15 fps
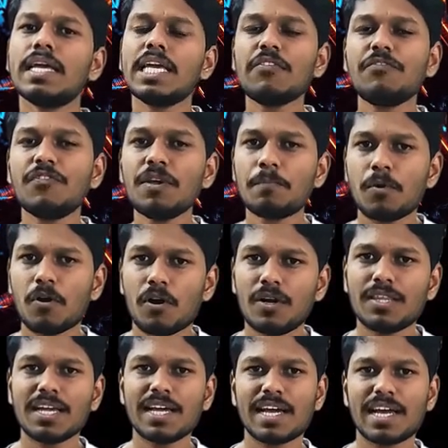If we
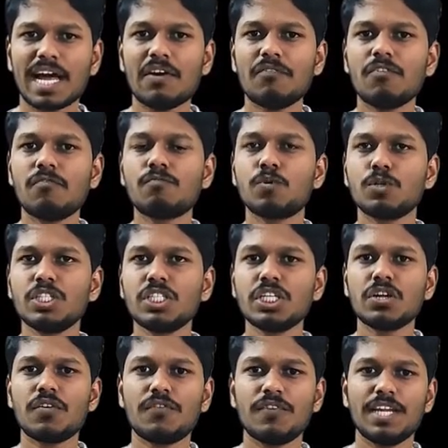plot the graph of
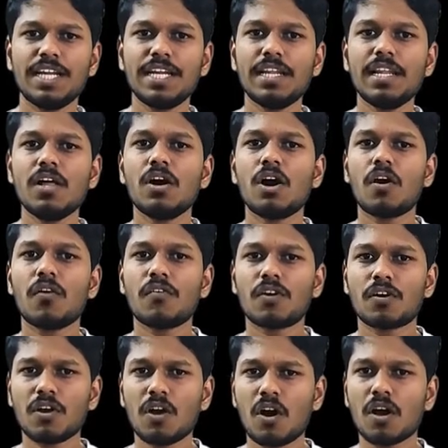position of needle
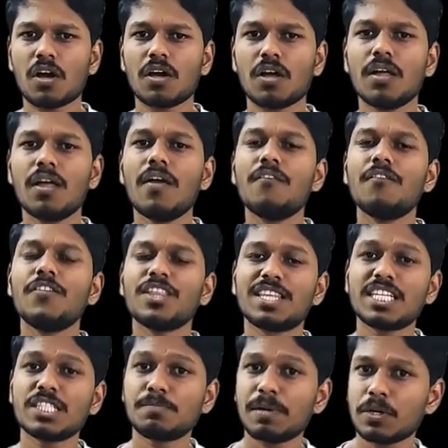of clock with
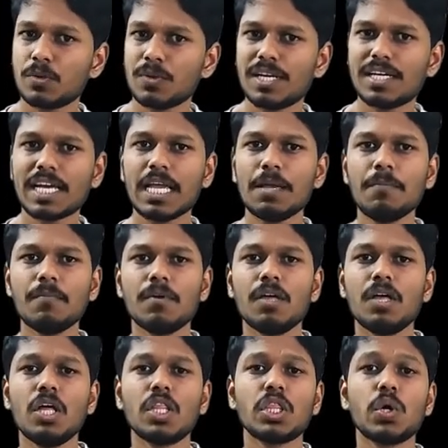respect to the time,
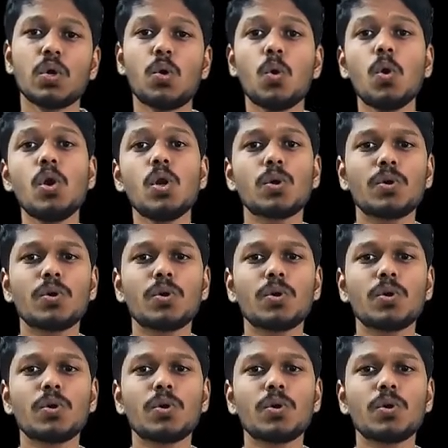the whole